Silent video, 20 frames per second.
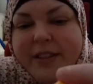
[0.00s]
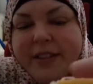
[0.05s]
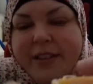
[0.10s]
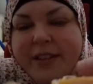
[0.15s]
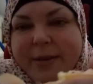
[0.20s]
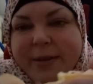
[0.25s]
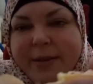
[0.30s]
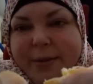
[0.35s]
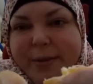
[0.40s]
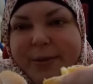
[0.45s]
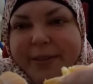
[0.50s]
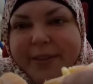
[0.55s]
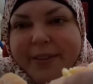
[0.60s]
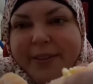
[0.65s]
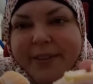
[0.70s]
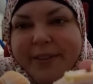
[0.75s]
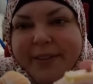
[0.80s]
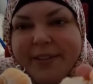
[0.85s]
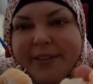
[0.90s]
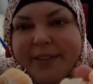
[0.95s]
Ew.
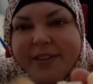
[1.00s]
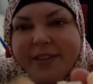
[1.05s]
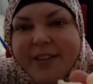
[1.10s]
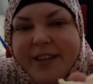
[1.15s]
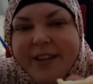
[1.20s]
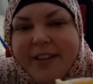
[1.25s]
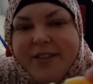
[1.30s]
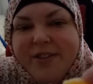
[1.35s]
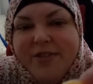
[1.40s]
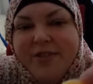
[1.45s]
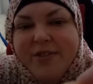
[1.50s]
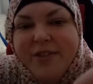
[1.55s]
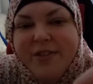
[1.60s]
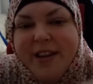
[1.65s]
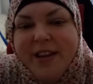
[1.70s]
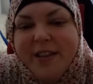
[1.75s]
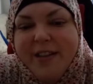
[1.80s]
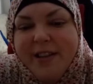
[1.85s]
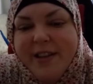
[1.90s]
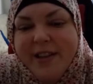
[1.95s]
There's like stringy things.
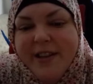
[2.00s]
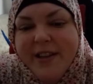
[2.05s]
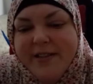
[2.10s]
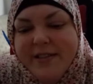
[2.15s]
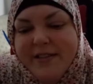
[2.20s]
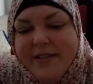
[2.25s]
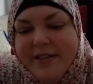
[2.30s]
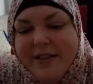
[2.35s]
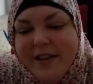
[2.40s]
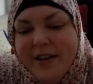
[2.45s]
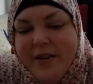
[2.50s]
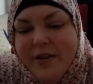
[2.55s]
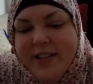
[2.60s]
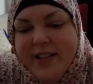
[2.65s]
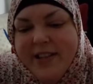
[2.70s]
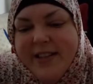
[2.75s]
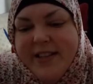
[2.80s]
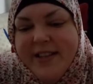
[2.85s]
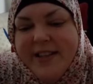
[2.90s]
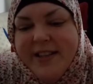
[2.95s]
Oh, no, this has
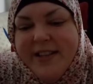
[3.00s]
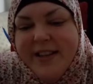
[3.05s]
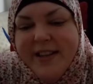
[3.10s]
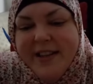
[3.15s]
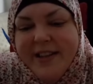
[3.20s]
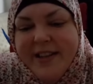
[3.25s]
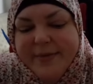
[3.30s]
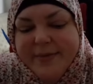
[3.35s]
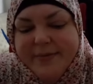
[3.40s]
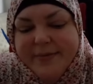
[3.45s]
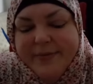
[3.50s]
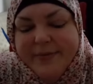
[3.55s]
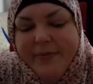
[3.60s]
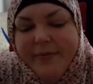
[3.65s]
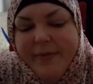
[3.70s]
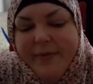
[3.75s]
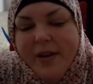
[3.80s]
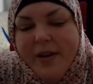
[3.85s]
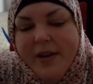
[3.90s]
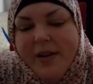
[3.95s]
seeds in it.
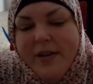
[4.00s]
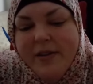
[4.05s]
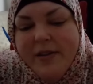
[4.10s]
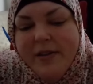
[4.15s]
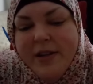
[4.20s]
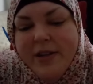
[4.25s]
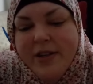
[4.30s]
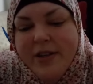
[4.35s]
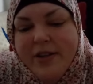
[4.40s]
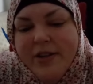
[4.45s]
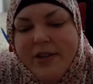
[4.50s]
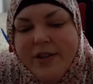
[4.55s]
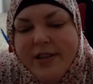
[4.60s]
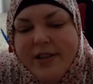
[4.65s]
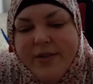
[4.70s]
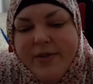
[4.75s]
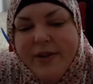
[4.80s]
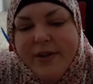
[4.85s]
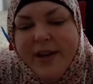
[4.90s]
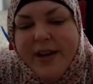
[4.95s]
Actually, I shouldn't say ooh to
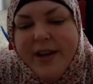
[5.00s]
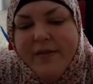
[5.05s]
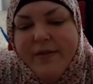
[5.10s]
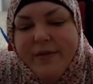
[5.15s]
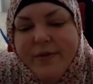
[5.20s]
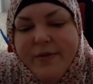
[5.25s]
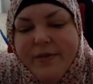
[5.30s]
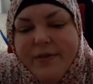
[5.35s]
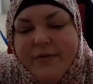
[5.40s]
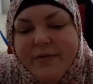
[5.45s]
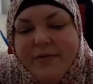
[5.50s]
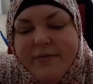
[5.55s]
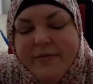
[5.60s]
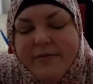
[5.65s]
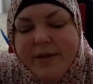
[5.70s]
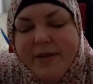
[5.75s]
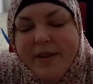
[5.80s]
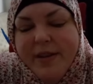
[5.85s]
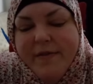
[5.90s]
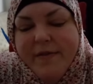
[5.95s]
any food. Be
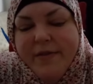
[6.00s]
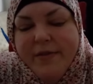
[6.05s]
thankful.